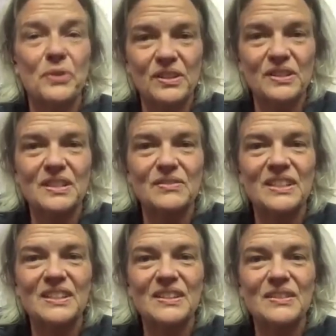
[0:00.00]

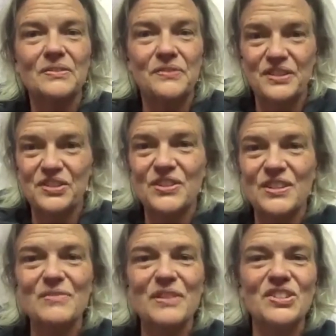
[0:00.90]
productivity, foster
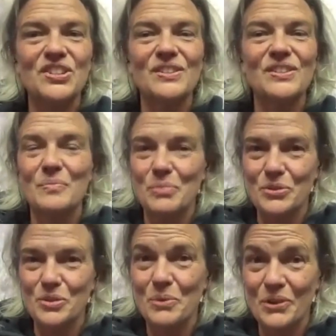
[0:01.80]
innovation, and
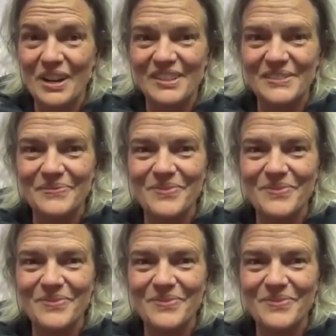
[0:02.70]
boost morale.